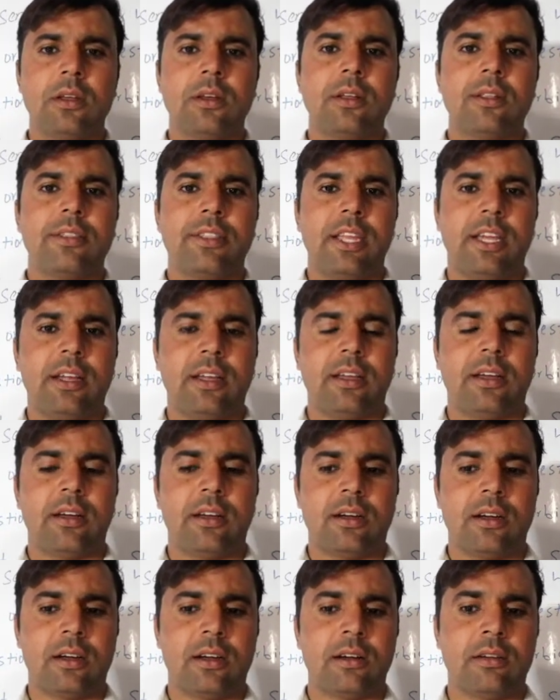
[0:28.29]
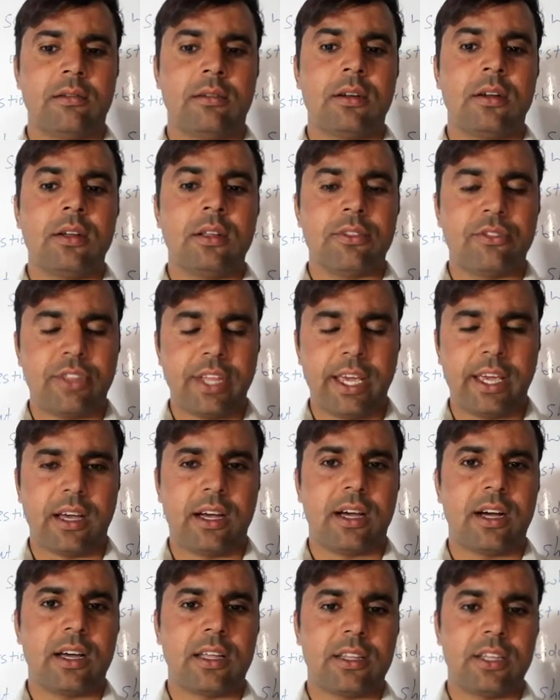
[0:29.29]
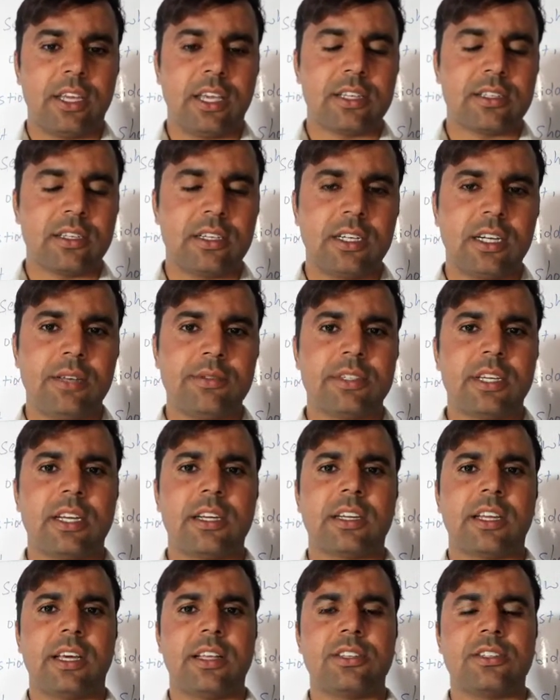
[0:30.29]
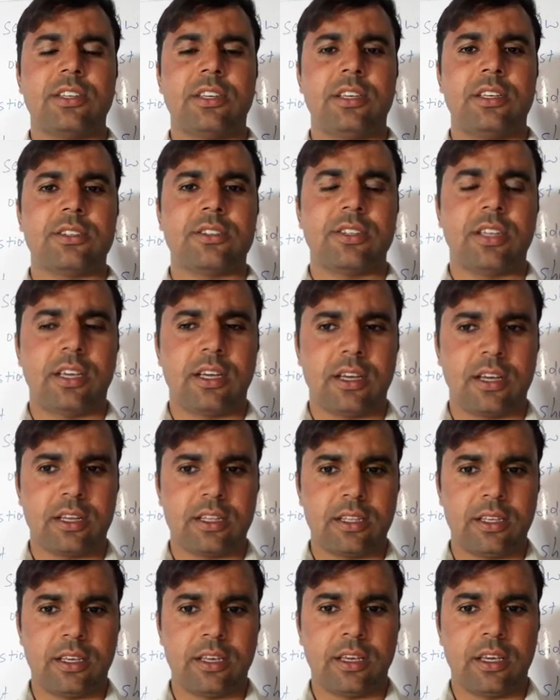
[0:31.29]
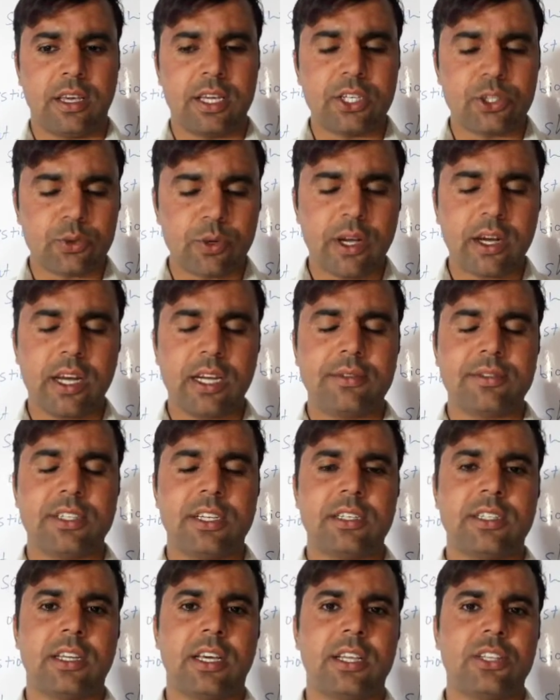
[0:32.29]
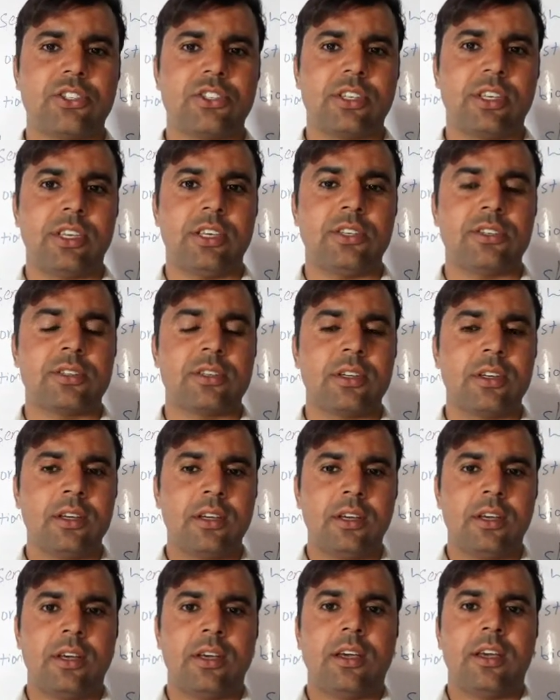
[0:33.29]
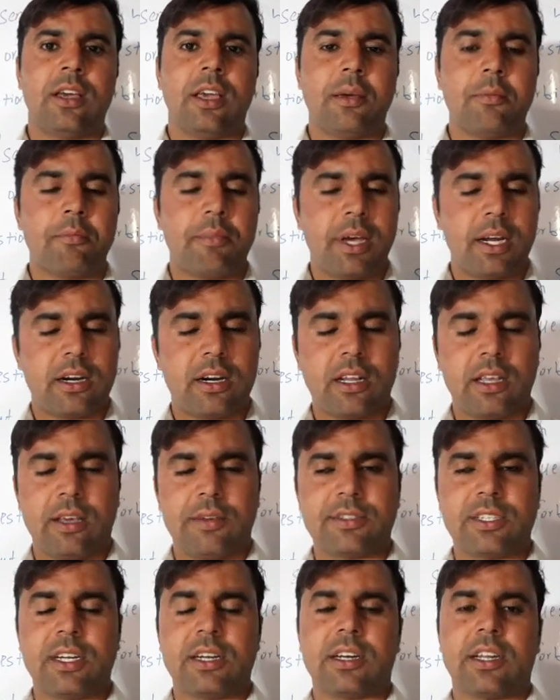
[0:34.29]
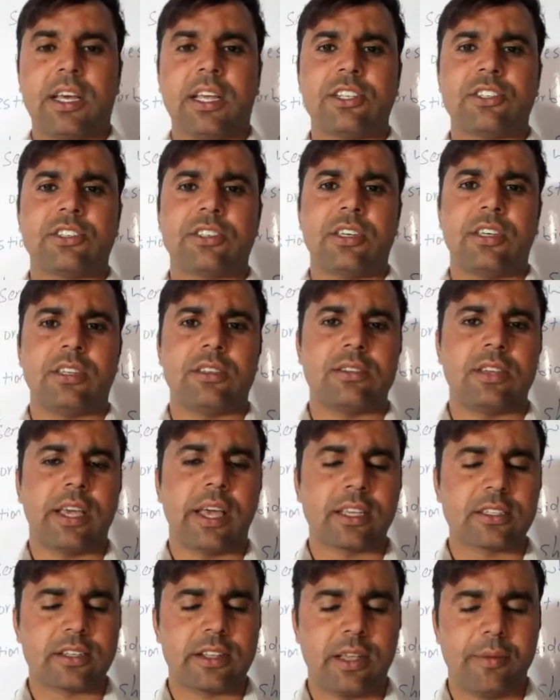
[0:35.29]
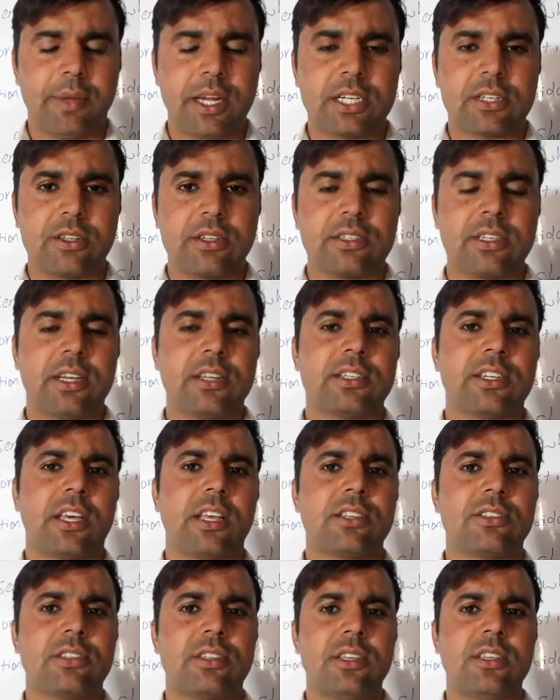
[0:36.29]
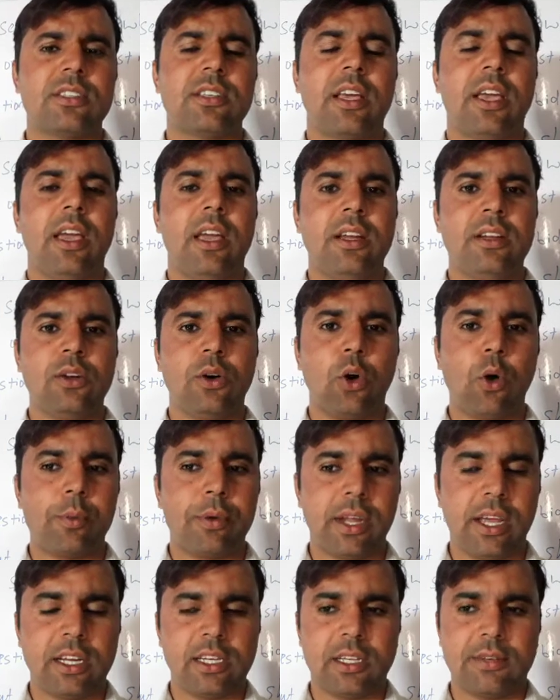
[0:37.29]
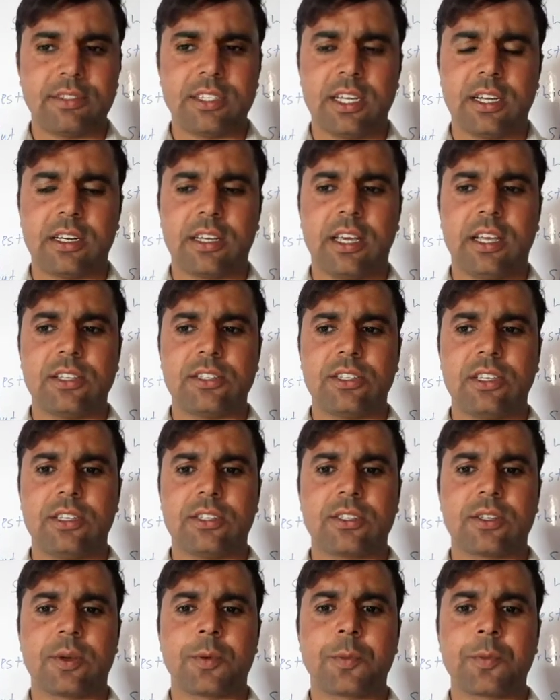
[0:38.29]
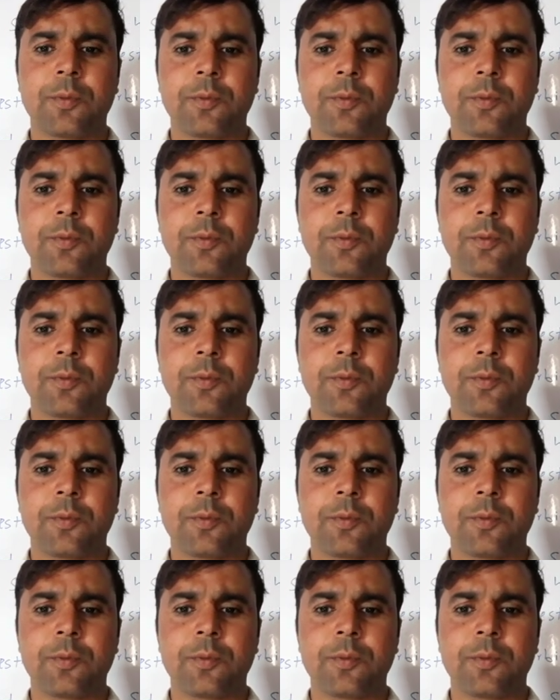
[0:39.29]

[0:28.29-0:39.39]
They, uh, they are the assertive sentences, they are the interrogative sentences, imperative sentences, exclamatory sentences, and optative sentences.